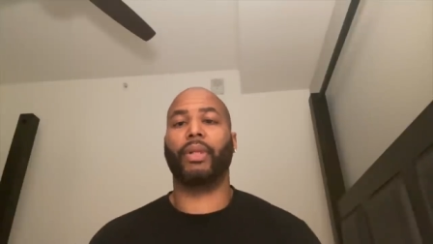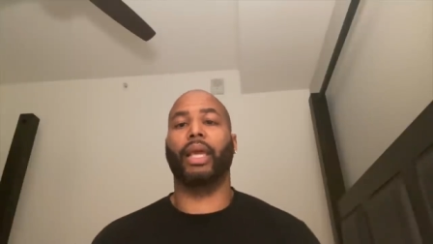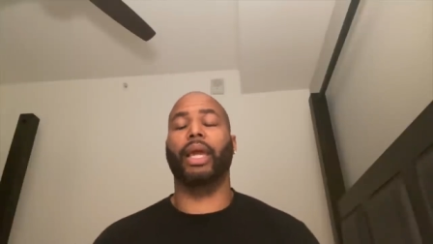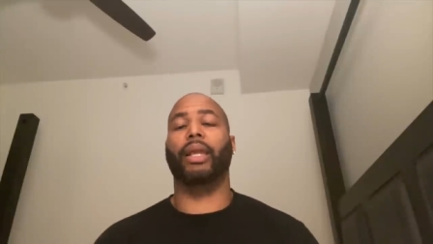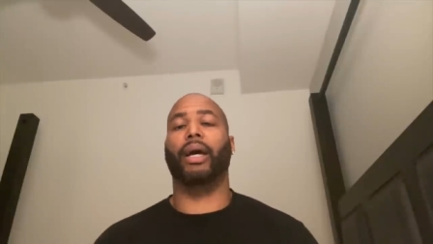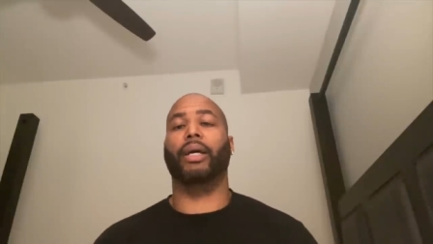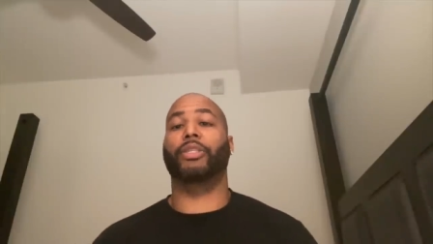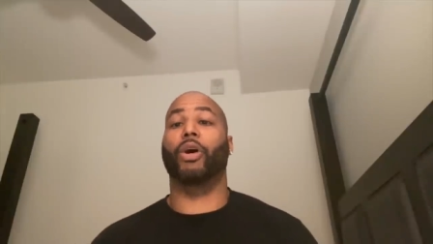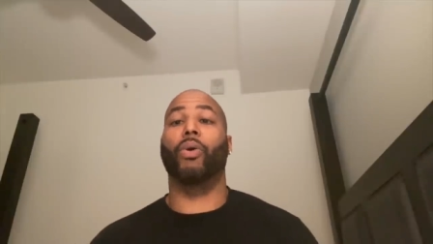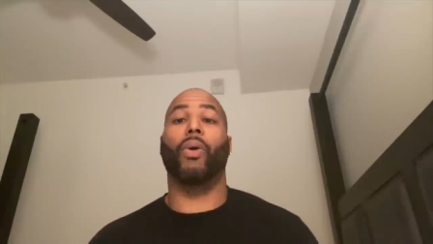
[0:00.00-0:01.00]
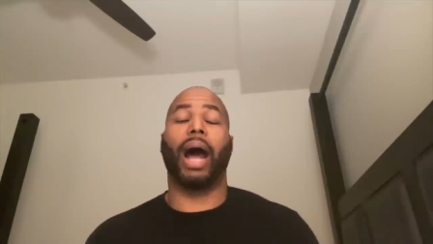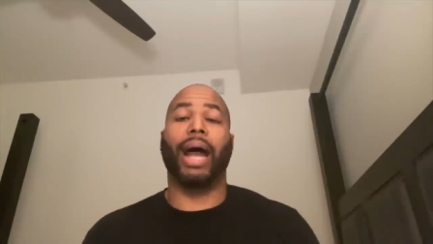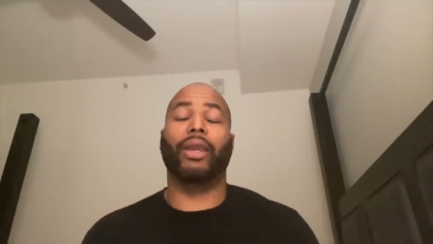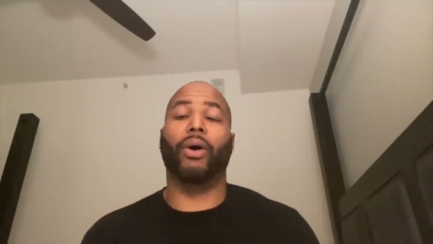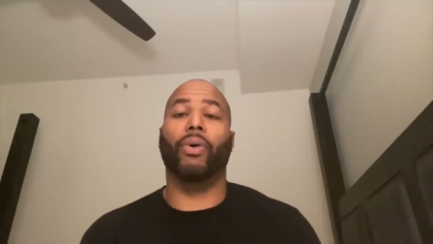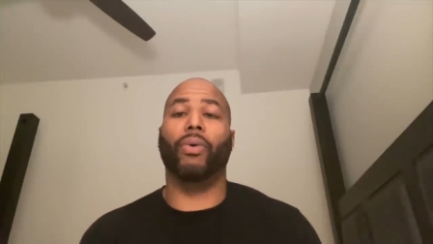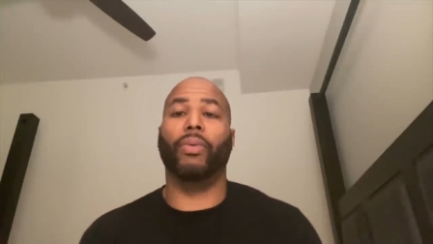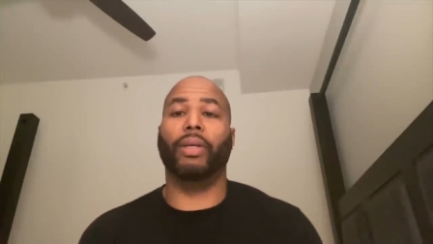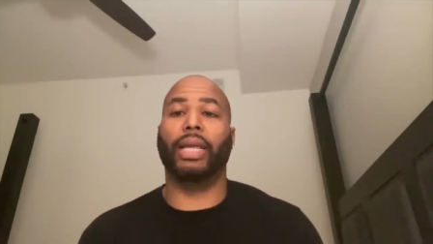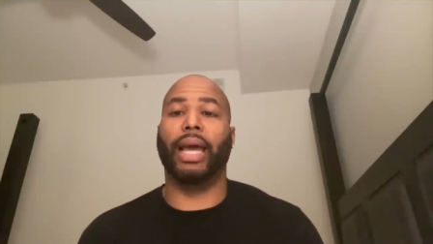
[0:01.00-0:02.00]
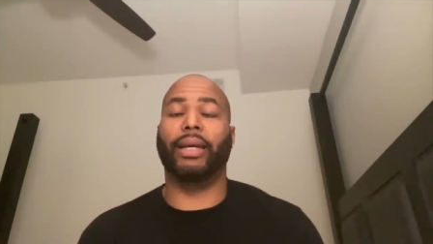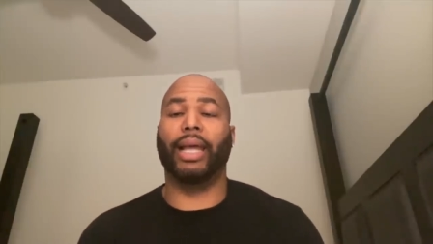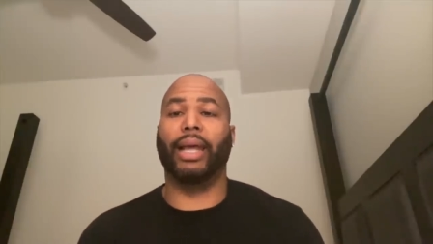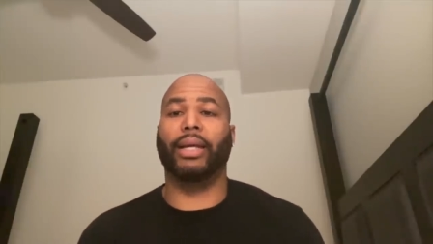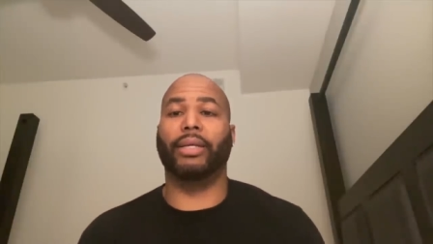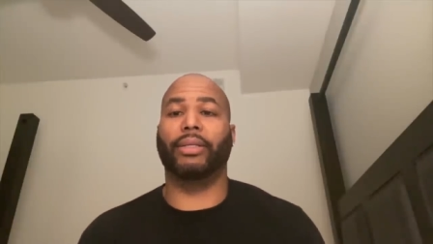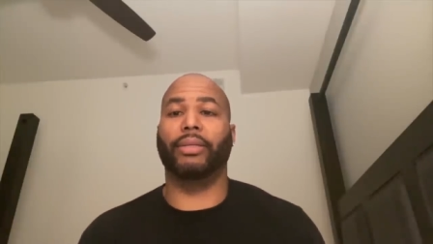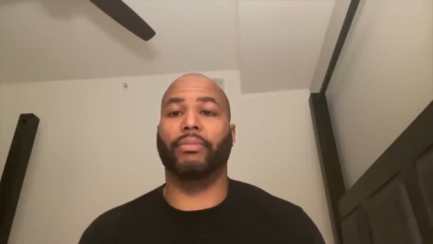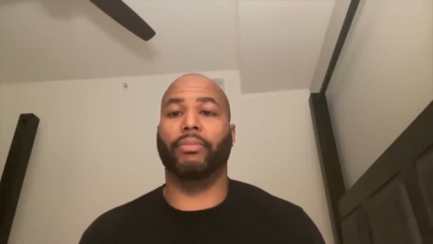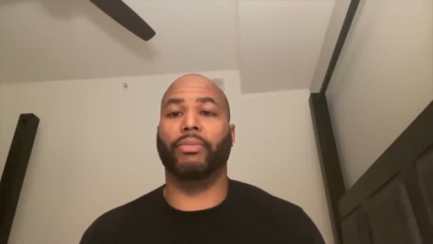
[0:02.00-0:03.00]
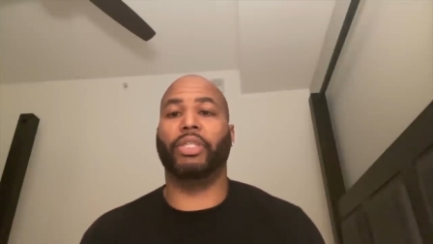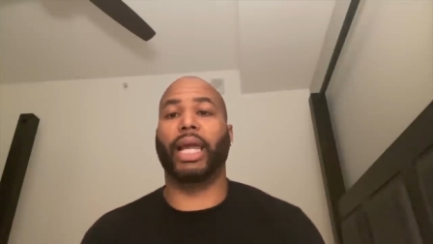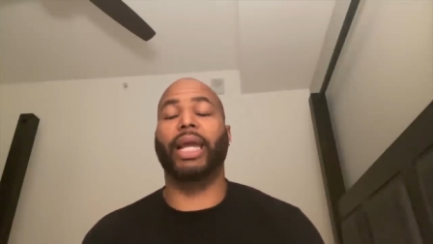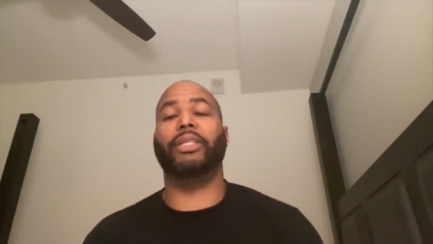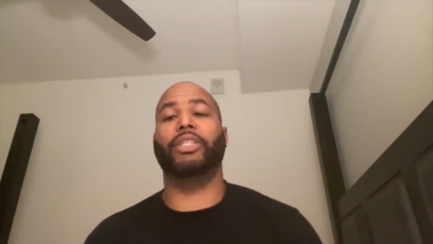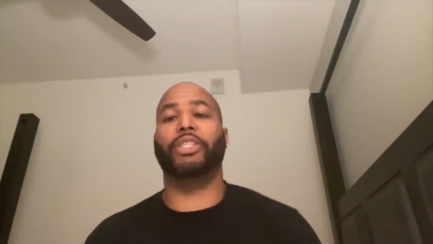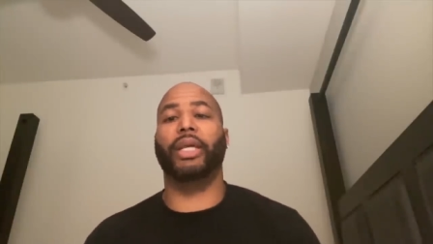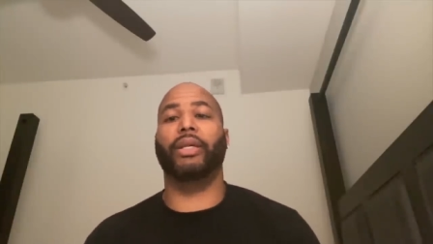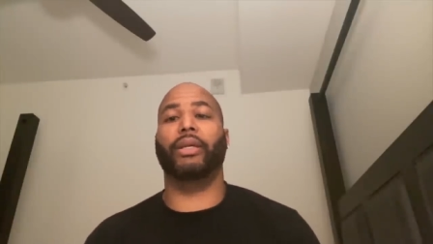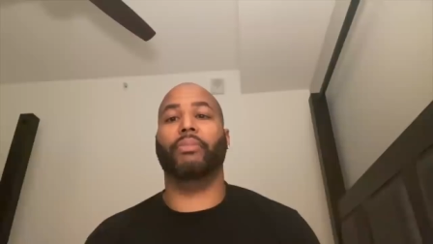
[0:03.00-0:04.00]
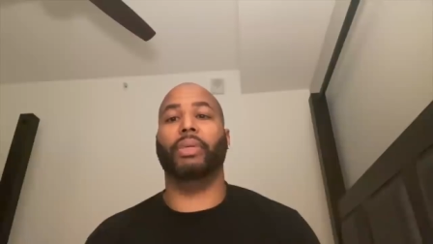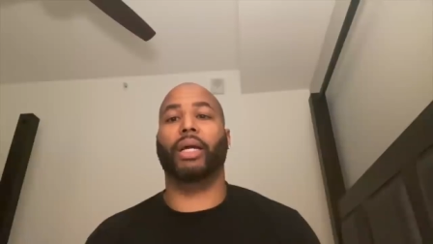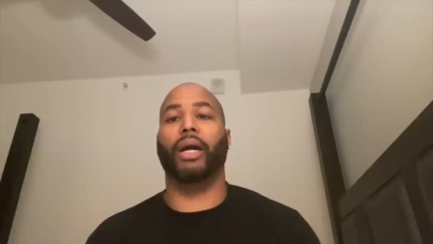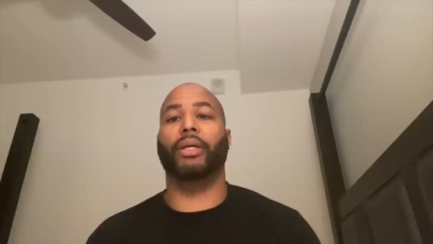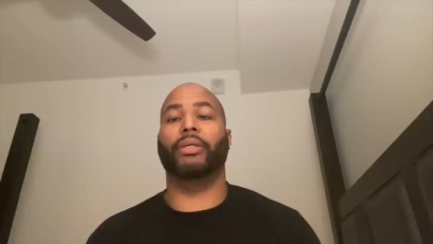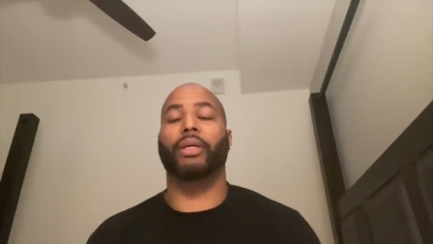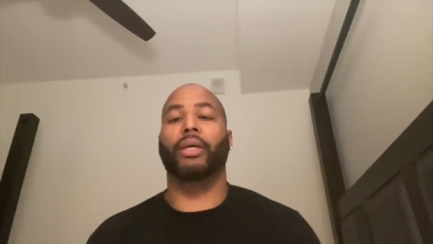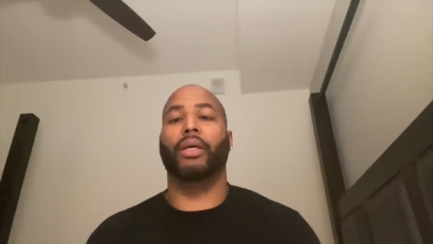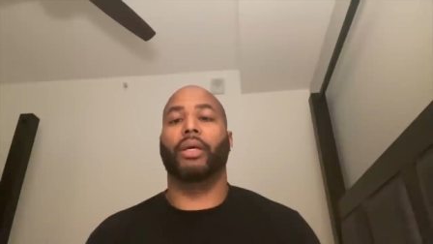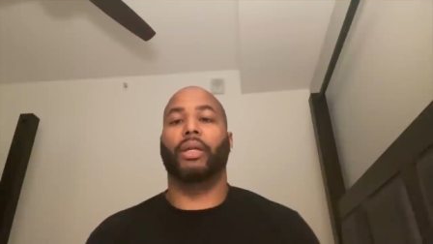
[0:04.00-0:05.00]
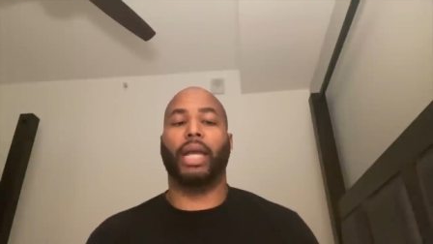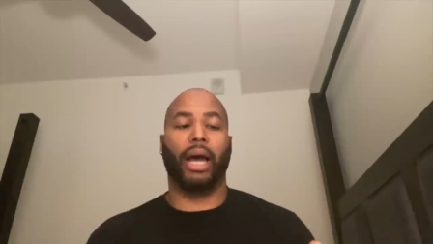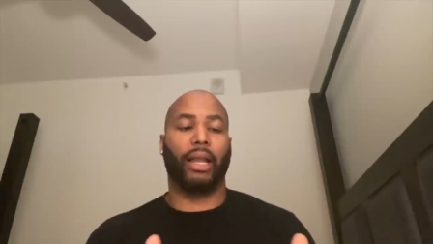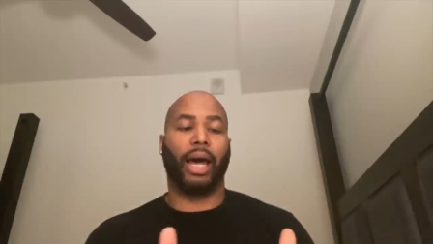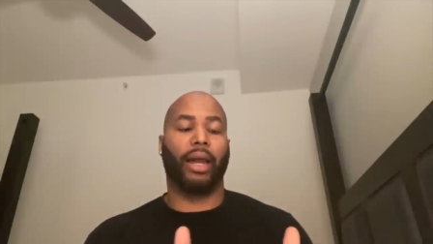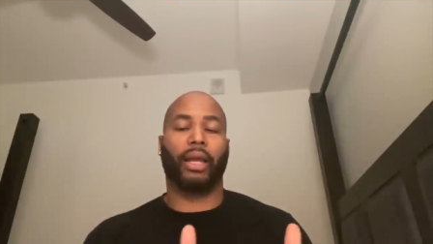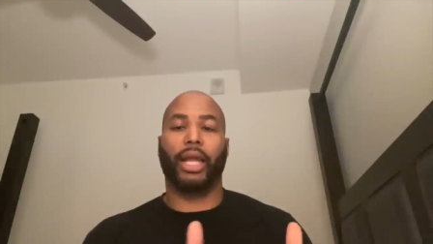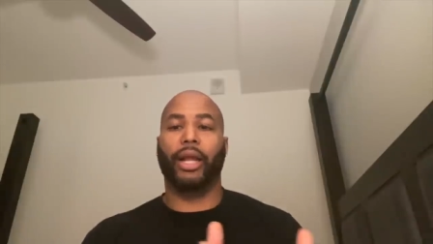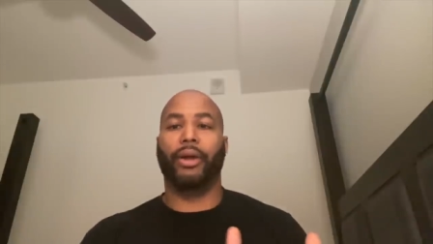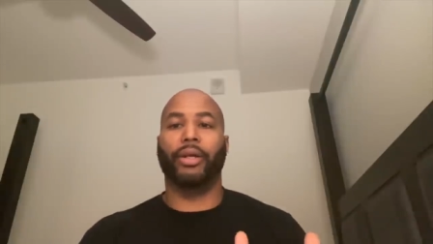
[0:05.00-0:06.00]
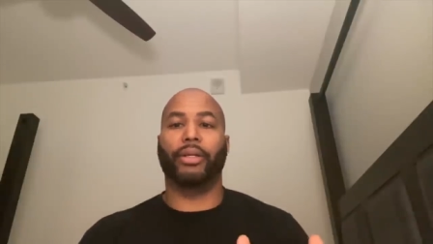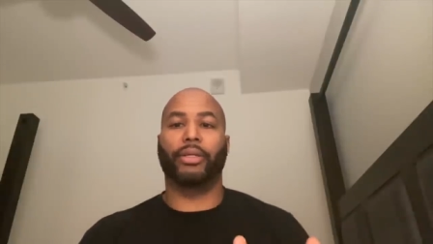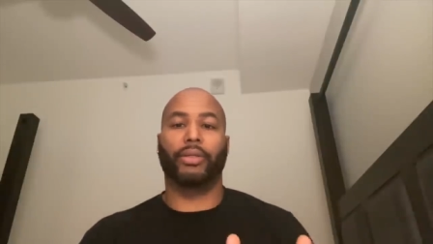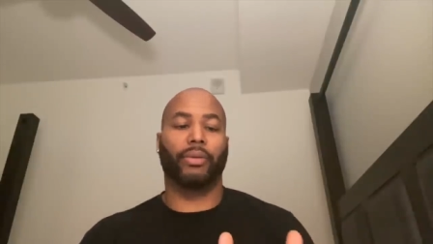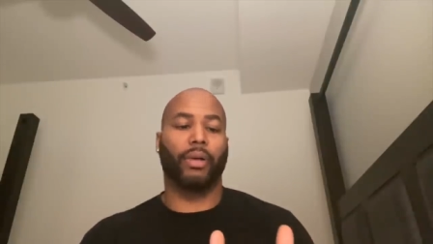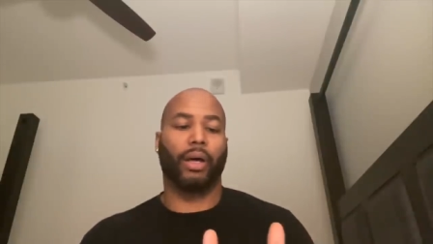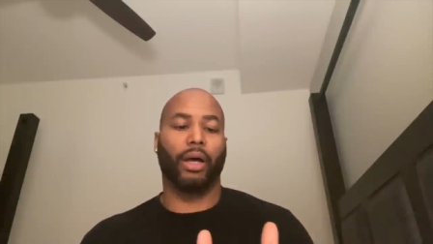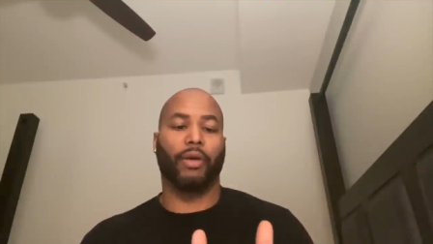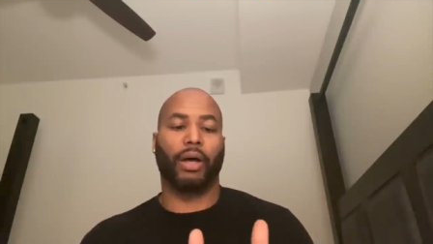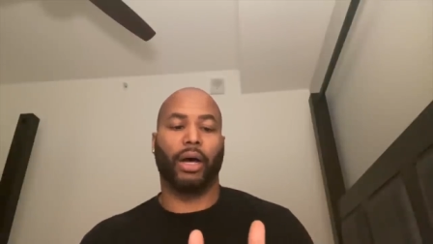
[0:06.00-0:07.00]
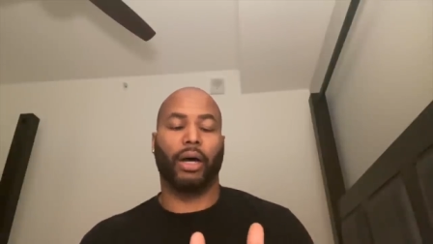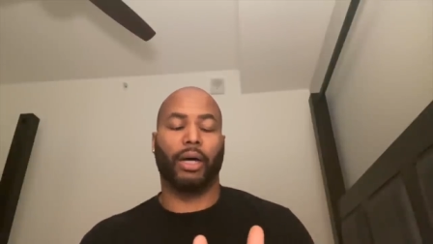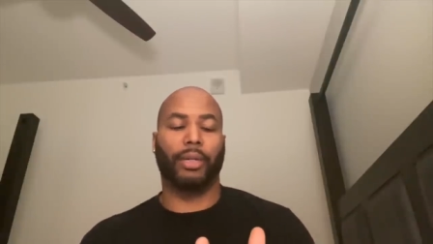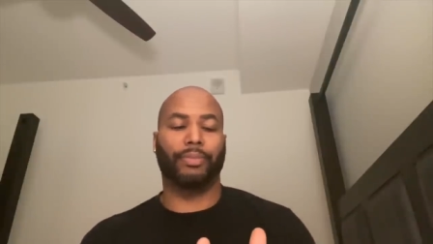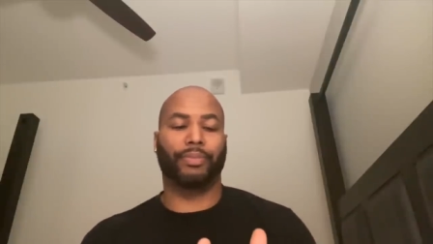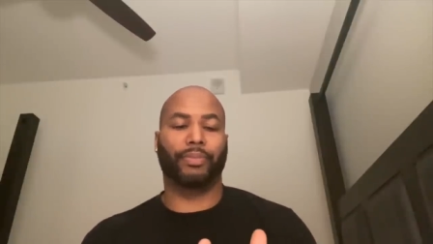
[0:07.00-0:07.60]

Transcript: And uh, so I know that that is changing shit because now a lot of areas of um,